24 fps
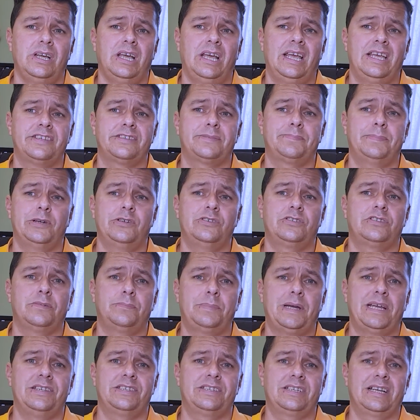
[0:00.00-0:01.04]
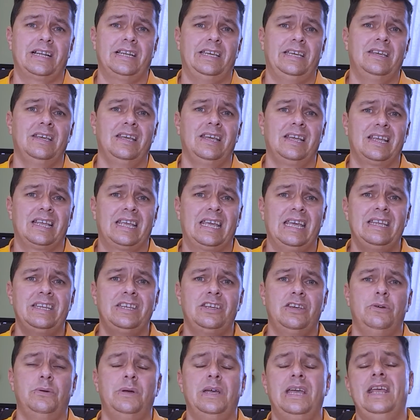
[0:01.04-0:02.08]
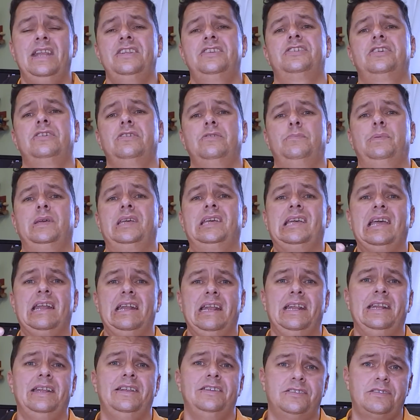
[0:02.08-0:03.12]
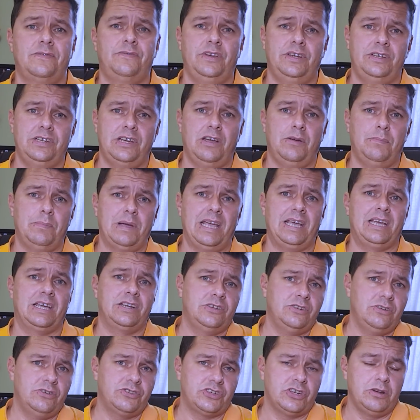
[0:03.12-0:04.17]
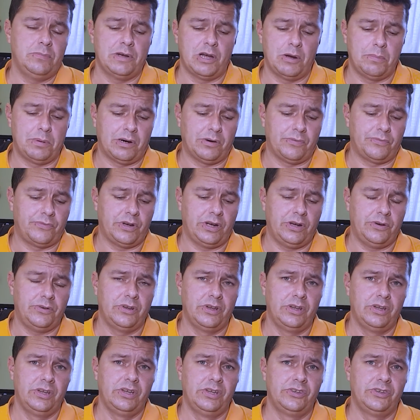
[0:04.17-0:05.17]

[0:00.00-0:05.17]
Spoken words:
It's supposed to basically get you beginning into video making using your mobile phone.